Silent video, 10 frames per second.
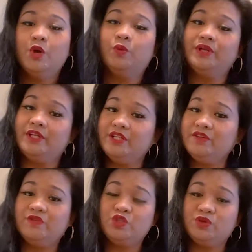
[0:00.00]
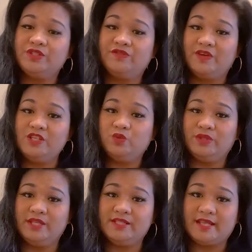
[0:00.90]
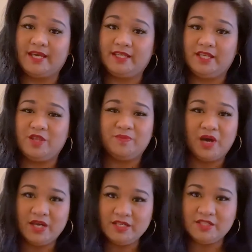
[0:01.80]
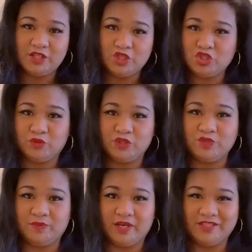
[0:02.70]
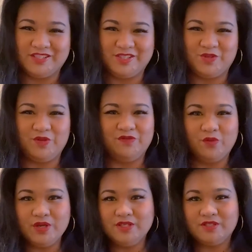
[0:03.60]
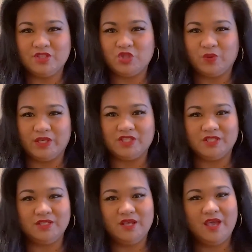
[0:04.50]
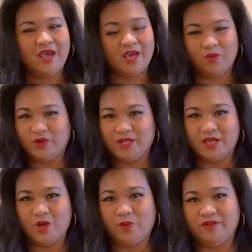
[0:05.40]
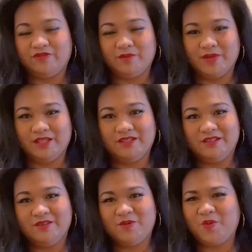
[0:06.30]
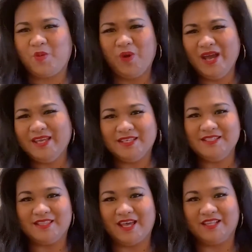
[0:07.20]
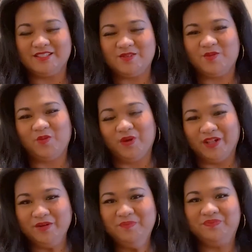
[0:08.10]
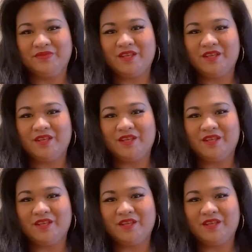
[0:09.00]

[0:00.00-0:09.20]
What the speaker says: When an individual is faced with anxiety, the body's initial response is to avoid the situation and want to get away from it. Why is that? Well,